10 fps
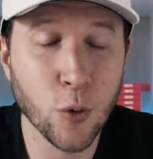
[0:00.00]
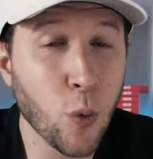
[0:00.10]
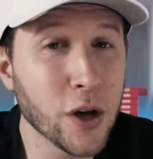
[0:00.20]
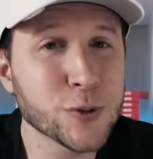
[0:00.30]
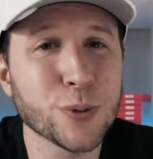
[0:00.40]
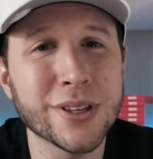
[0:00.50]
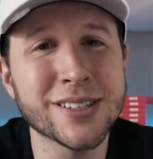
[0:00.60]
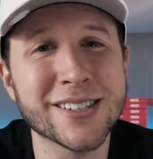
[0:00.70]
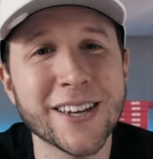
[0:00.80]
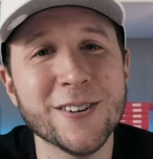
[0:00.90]
the ones with the
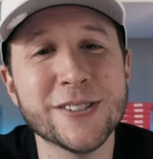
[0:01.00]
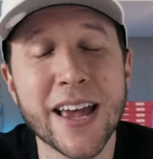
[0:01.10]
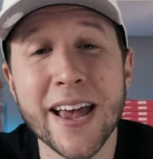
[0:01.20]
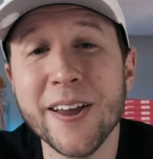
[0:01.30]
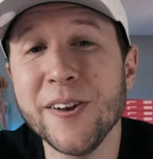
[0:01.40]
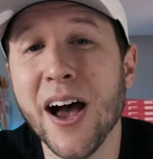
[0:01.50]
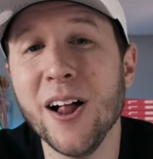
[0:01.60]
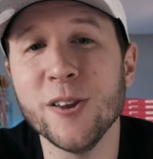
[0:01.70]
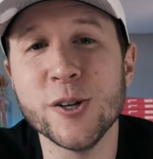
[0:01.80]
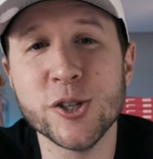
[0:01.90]
skills and
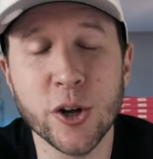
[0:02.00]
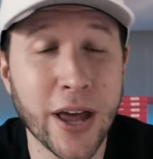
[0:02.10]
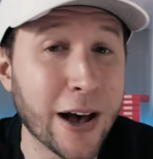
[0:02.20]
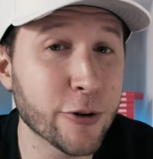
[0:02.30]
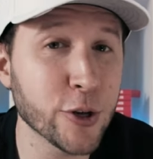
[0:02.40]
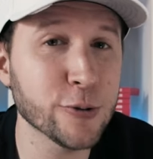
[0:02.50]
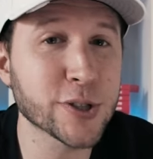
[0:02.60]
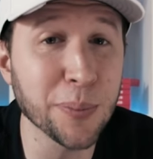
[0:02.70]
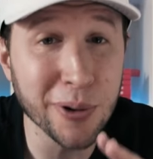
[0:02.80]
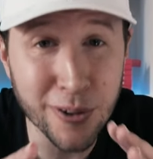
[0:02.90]
knowledge on how to use
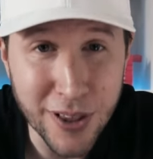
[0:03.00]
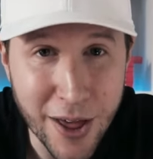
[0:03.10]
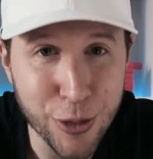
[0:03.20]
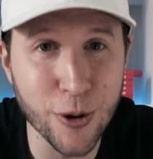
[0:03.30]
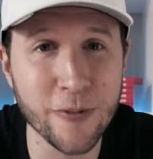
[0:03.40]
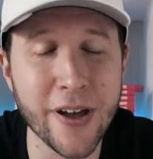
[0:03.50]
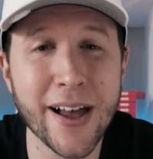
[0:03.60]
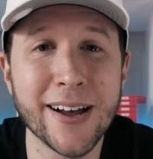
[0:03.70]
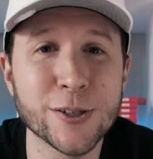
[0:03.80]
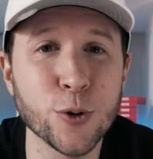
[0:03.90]
the plethora of
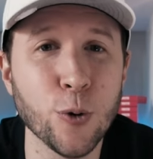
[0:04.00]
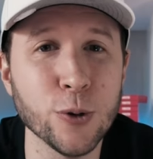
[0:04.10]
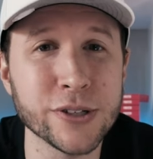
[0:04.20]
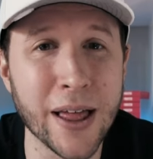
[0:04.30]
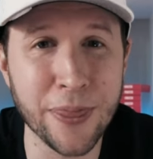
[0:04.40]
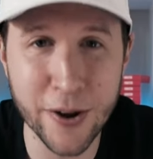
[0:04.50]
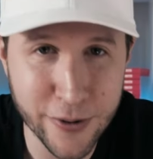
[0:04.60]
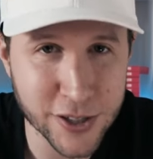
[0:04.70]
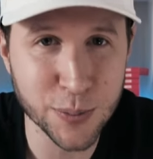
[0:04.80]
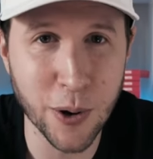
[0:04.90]
AI tools at their
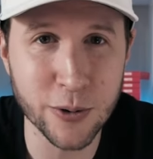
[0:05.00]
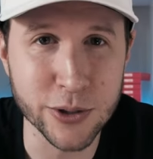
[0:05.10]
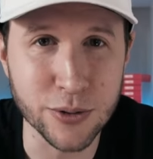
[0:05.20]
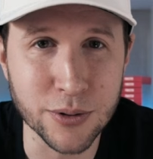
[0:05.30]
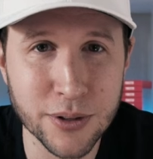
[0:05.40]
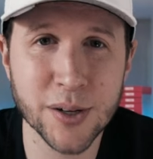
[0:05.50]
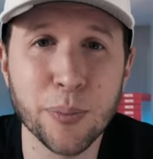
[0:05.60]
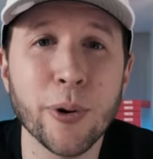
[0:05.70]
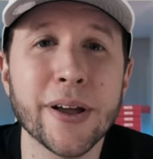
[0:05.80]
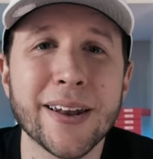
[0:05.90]
disposal to
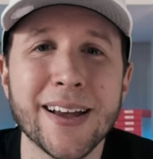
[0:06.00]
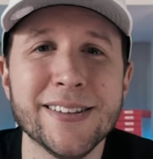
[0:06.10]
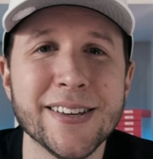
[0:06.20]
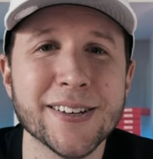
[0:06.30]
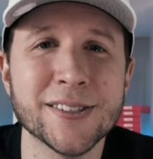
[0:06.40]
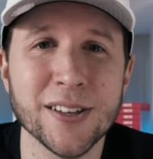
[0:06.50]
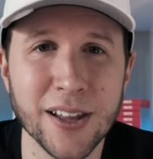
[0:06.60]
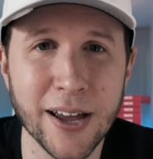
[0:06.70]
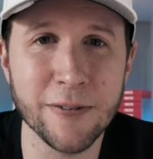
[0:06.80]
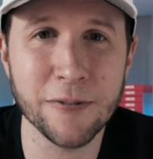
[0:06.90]
bring an idea to
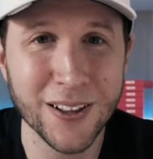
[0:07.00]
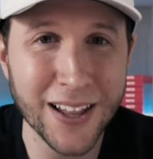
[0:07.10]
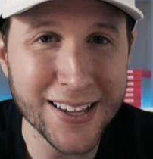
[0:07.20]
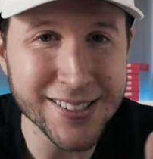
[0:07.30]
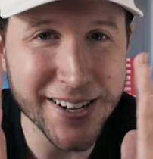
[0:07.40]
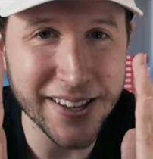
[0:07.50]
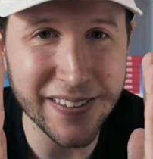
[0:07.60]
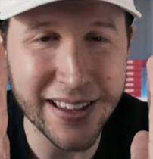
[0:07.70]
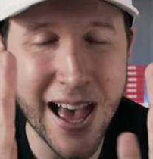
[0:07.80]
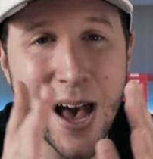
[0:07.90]
life, lessening
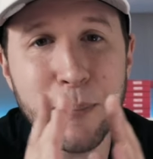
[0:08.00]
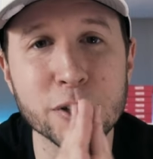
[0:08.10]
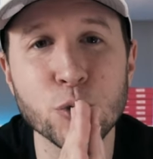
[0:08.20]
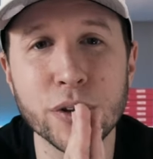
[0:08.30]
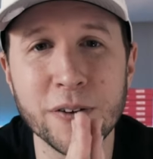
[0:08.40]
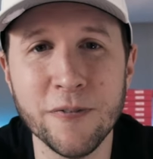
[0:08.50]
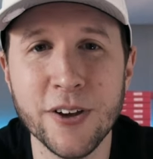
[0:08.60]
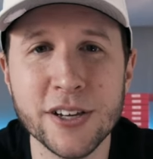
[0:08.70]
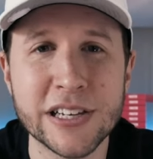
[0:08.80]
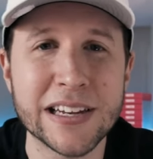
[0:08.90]
the gap between the
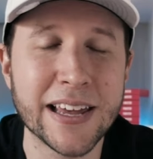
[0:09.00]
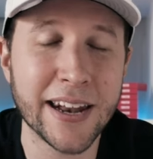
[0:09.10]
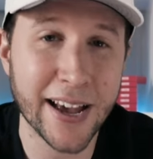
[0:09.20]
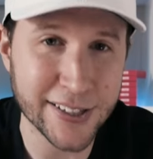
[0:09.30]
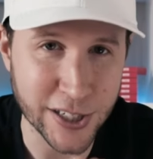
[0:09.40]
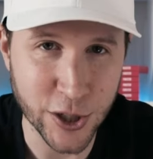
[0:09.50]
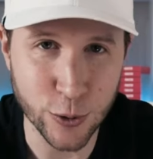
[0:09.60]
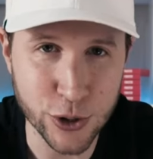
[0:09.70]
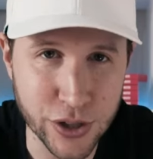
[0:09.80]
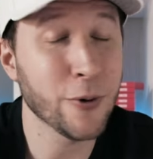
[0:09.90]
vision and
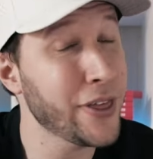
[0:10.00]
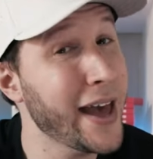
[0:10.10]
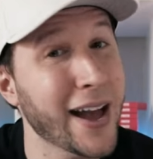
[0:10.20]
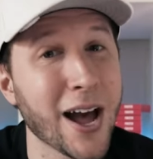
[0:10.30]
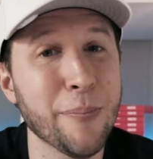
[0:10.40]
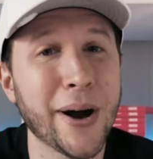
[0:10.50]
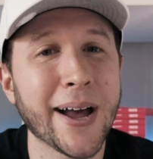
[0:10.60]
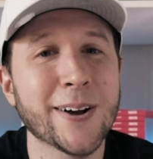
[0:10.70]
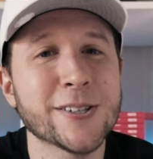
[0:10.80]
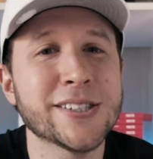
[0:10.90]
execution. With AI
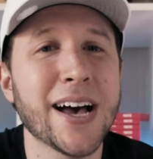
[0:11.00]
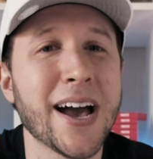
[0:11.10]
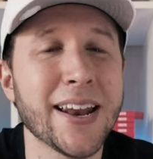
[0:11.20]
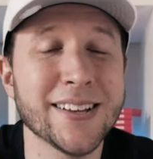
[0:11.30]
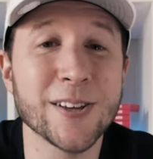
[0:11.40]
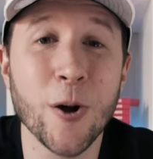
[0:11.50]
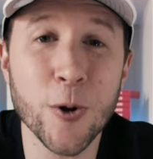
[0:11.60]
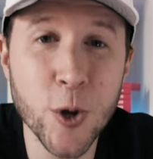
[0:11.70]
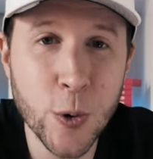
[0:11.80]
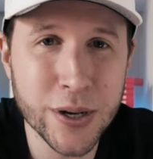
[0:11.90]
by our side as our
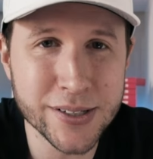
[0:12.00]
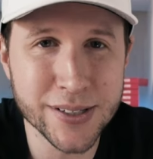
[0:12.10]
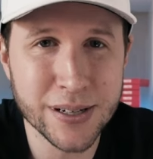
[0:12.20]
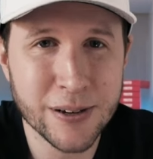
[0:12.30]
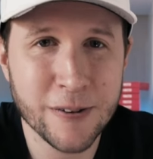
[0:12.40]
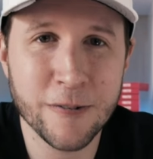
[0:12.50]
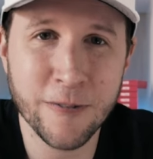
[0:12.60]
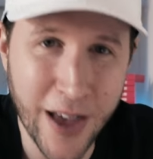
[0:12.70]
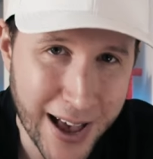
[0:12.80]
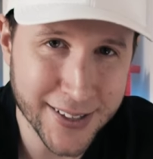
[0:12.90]
newest,
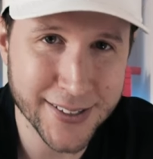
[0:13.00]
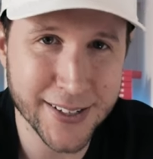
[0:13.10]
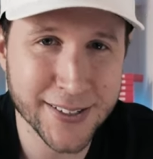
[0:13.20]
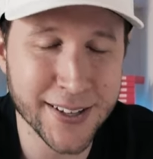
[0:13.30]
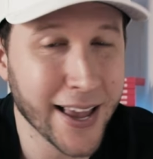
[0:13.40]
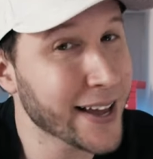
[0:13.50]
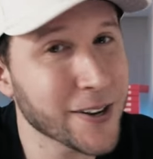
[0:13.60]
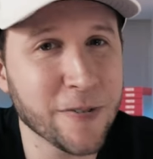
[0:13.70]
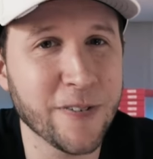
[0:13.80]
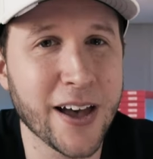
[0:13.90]
fastest,
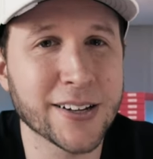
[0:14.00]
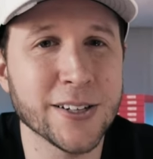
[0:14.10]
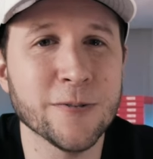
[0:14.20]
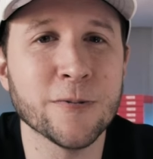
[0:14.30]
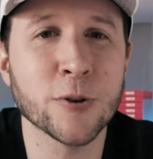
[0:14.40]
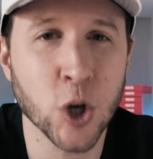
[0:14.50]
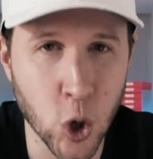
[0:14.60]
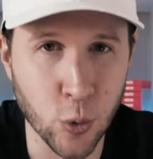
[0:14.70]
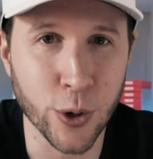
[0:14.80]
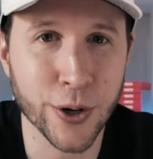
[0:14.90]
and effective
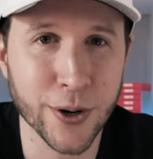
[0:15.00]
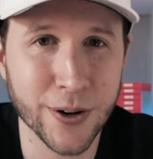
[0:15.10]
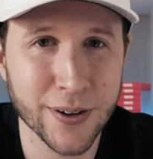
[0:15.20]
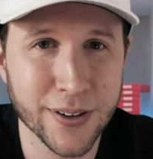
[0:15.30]
coworker.